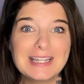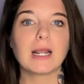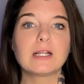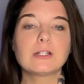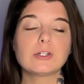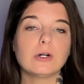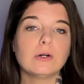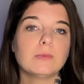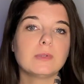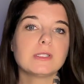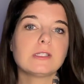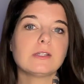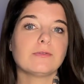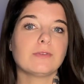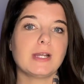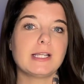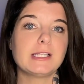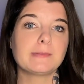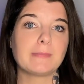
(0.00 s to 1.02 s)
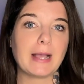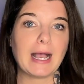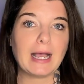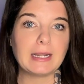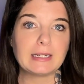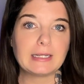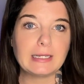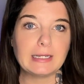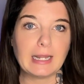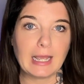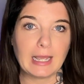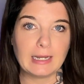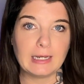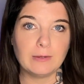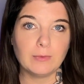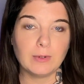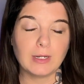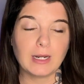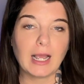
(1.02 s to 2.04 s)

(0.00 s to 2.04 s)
I don't want to raise panic in anyone.